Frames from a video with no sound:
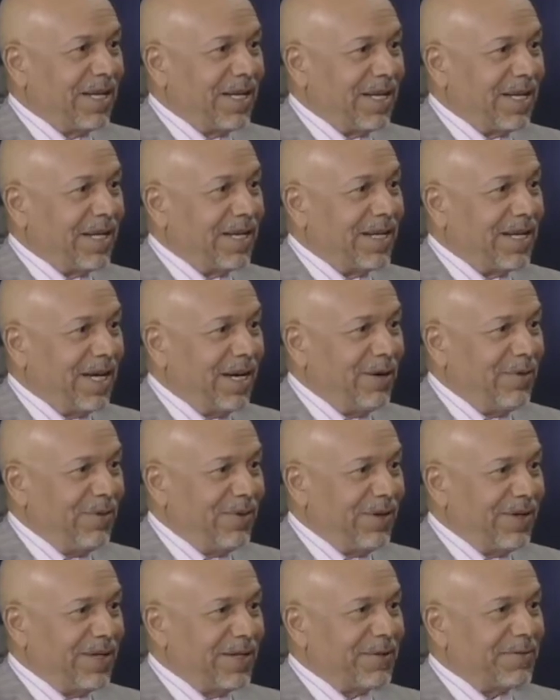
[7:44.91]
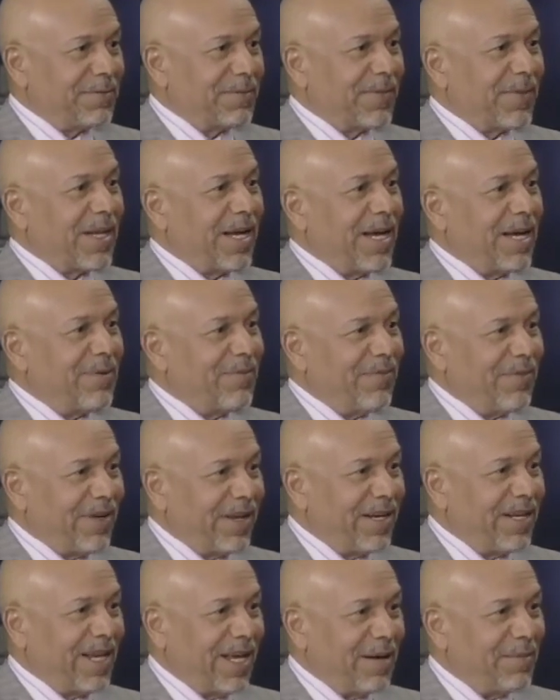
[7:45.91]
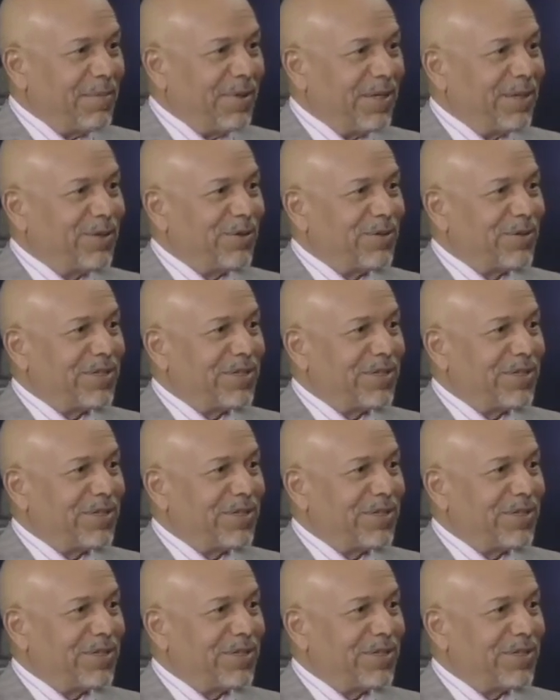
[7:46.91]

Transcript: Uh, and now, and now? I am very happy to